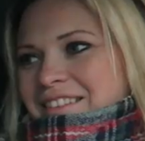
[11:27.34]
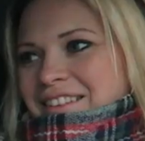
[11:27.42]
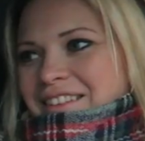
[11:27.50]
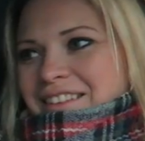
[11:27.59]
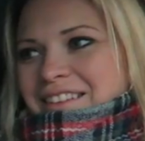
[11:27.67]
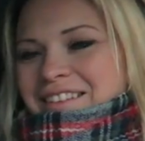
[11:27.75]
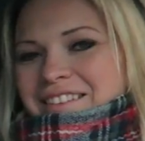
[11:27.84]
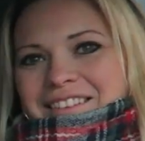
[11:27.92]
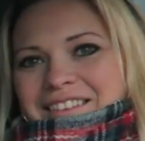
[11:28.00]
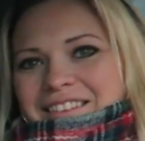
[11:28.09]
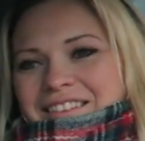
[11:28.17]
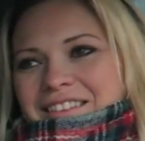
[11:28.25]

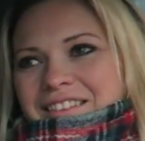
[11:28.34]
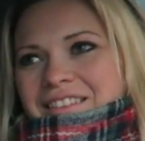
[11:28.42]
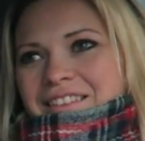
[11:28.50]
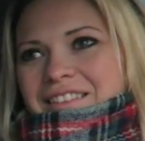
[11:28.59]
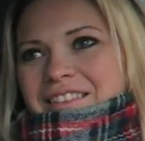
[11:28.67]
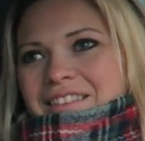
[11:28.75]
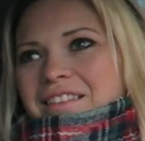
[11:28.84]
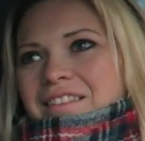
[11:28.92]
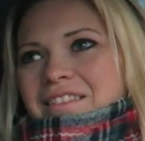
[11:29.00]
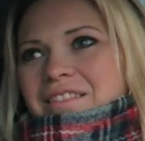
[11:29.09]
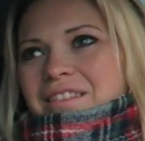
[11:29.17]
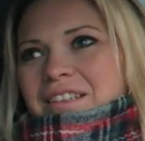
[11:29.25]

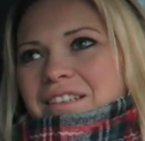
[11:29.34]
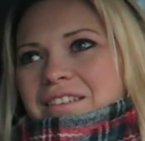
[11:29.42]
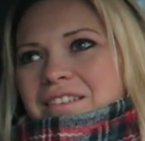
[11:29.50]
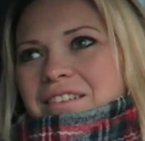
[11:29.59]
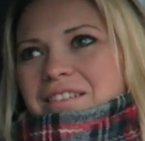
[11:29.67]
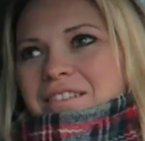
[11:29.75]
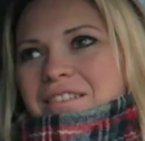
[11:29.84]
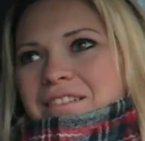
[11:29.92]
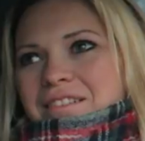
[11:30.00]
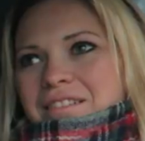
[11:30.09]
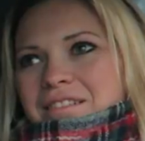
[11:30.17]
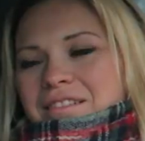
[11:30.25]

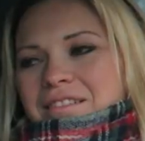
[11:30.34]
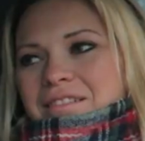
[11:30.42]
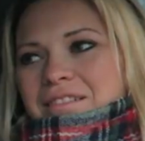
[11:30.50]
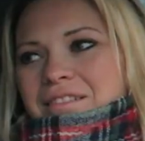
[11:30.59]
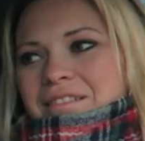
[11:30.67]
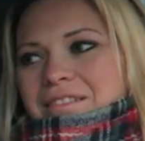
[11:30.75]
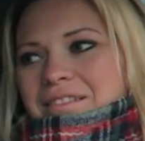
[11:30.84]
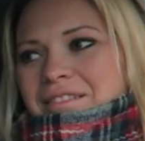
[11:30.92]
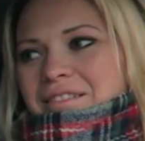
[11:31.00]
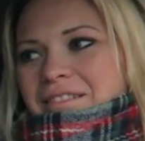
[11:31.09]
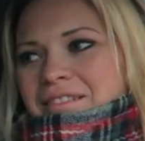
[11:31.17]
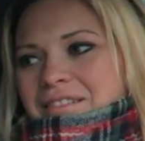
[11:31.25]

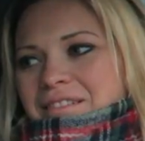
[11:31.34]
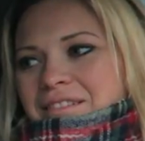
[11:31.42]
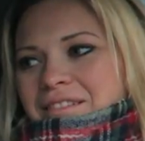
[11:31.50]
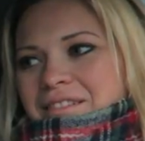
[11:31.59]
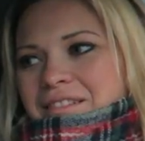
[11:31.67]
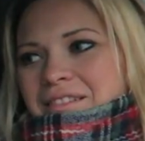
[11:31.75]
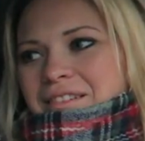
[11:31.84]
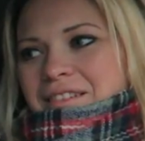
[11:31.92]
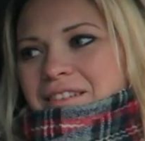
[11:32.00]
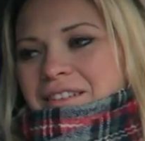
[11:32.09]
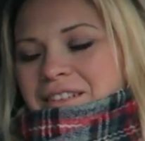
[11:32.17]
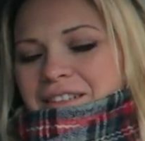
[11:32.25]

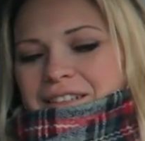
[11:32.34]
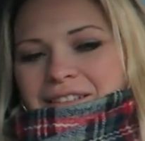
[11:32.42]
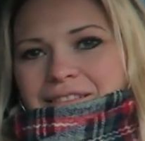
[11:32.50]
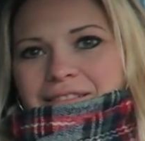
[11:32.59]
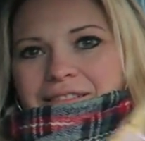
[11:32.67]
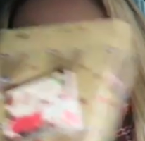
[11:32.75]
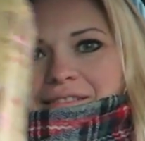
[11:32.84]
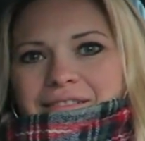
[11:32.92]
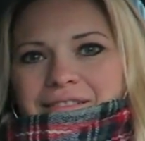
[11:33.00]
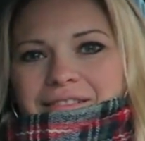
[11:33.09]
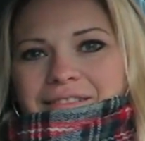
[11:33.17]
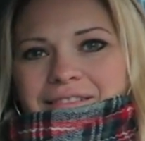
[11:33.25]

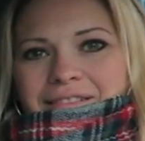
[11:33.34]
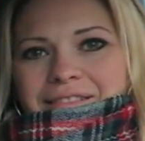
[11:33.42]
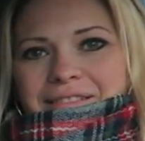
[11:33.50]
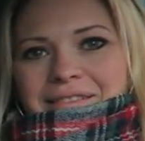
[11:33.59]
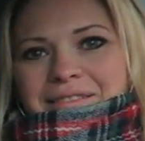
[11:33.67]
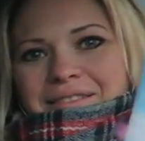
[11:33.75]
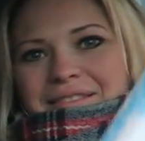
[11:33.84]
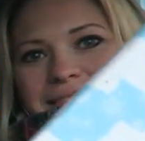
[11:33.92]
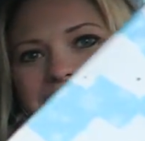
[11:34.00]
No words are spoken by the person on screen.